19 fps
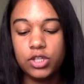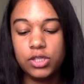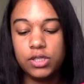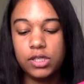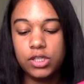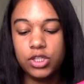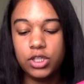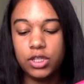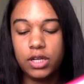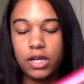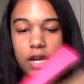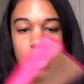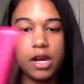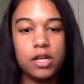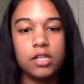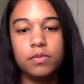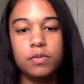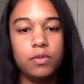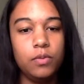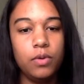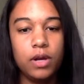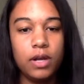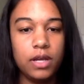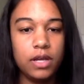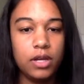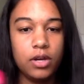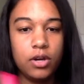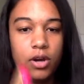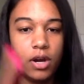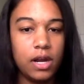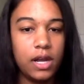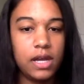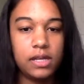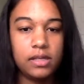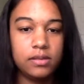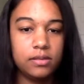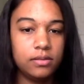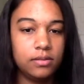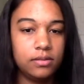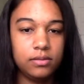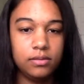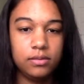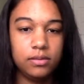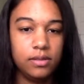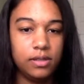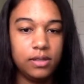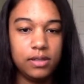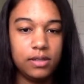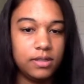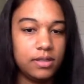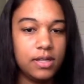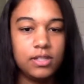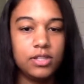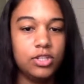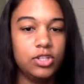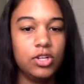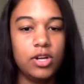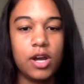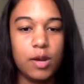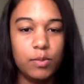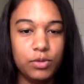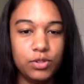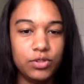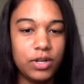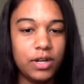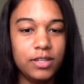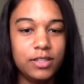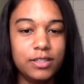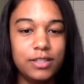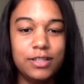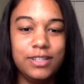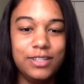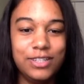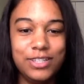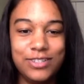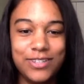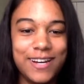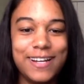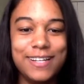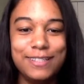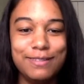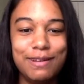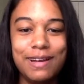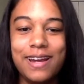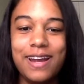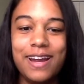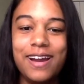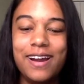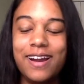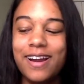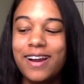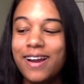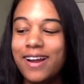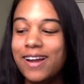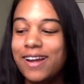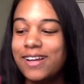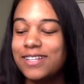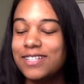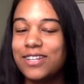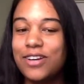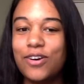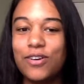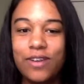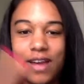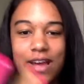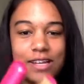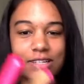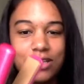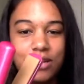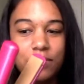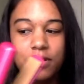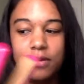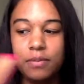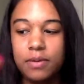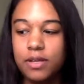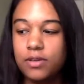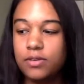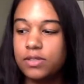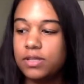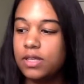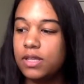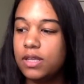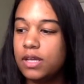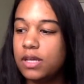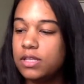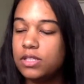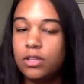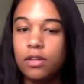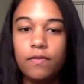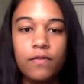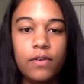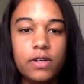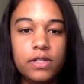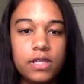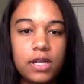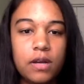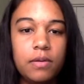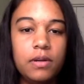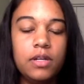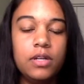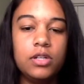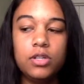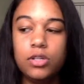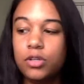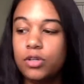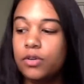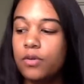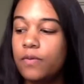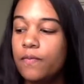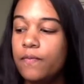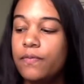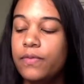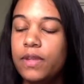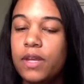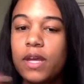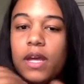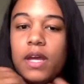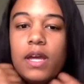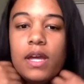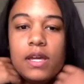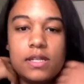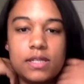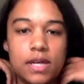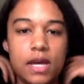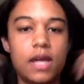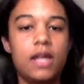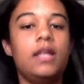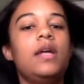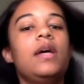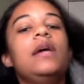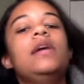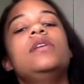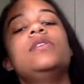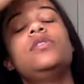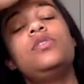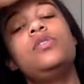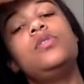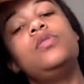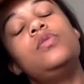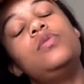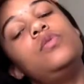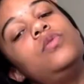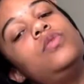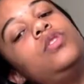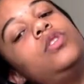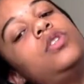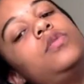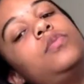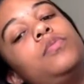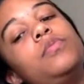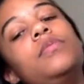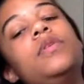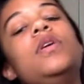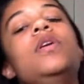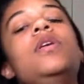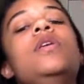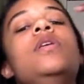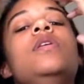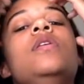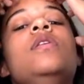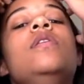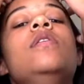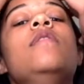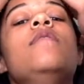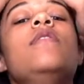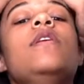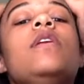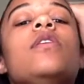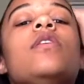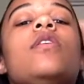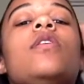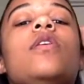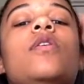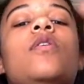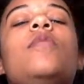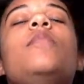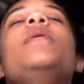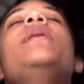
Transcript: just a Chi Air. It's been working great. Does a job, straightens my hair. So yeah, so I'm going to be using this. So the first thing I'm going to do is I like to just finger comb